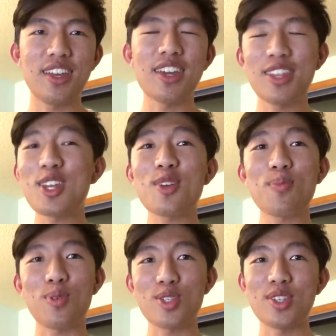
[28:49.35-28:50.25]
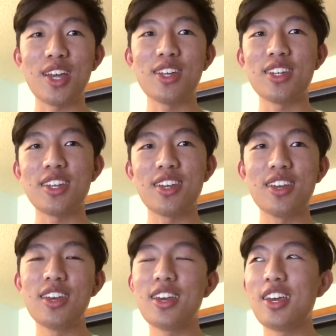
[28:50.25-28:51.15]
I think personality
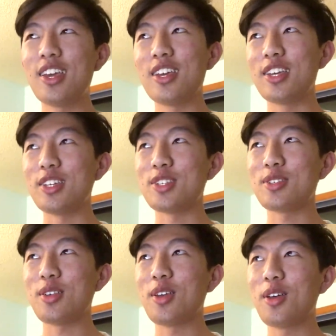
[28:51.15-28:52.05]
is